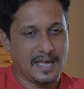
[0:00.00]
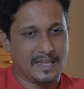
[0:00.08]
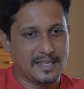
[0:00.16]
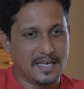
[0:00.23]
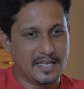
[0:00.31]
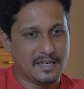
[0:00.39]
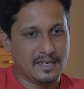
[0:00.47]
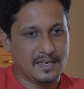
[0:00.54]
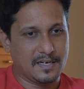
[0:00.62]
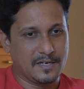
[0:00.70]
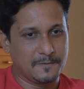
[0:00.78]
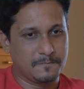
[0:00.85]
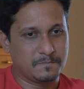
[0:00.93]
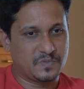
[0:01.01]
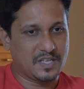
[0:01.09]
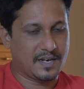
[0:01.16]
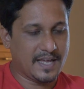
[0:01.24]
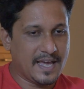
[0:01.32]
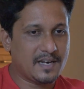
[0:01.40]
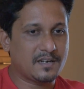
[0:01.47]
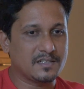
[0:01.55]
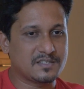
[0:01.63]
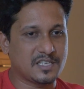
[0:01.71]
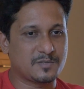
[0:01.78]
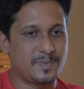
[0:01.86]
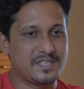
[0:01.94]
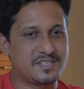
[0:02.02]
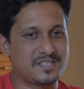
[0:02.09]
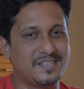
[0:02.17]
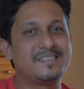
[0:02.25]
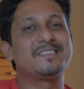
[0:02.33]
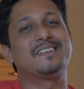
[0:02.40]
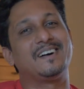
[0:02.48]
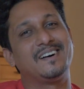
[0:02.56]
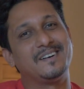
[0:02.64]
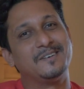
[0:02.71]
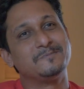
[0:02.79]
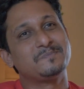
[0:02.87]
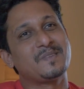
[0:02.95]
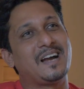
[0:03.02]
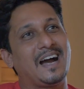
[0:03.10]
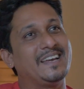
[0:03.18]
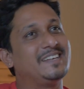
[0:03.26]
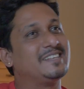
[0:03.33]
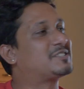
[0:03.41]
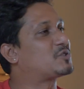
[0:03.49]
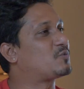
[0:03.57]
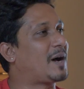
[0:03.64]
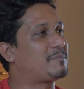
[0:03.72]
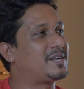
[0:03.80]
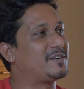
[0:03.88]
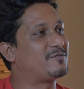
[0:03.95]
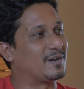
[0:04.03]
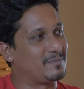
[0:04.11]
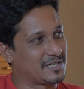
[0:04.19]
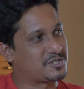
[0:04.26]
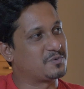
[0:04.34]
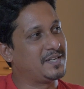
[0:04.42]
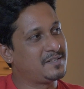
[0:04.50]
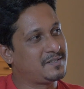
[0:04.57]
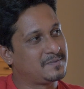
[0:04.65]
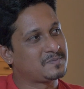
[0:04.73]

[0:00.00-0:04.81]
And then the rear suspension, I swapped it from Ashwin.